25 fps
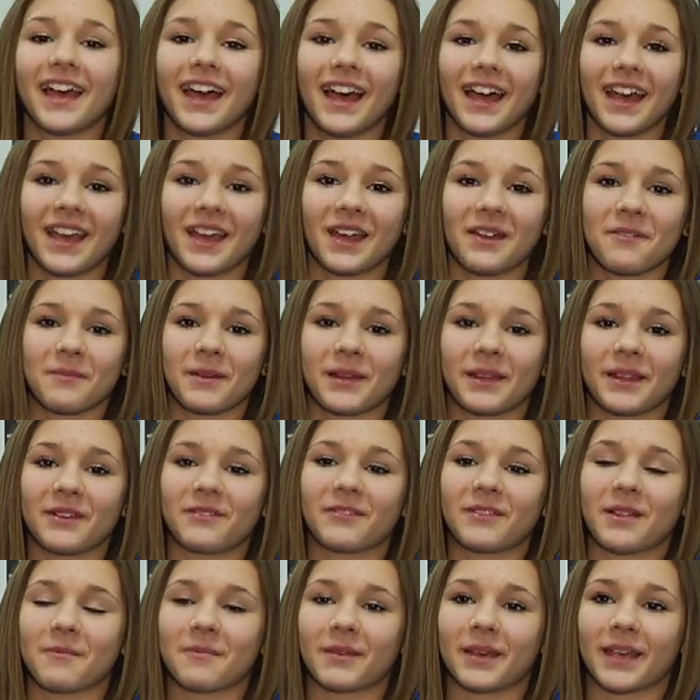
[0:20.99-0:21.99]
Hi, I'm
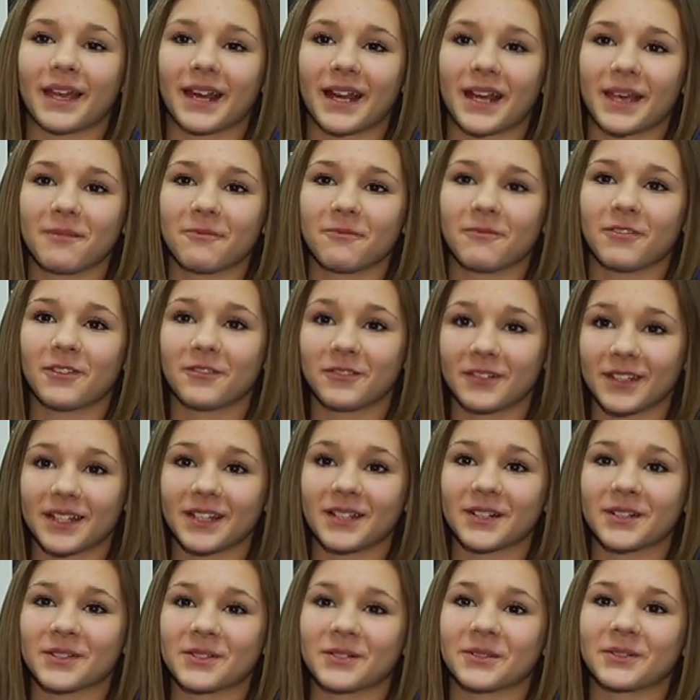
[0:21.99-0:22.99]
Bayleigh Fleming and I'm
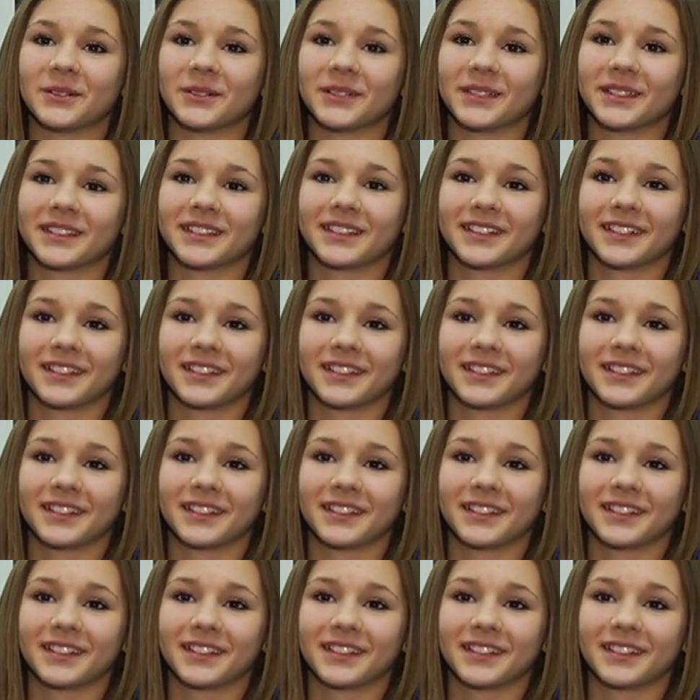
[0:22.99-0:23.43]
15 years old.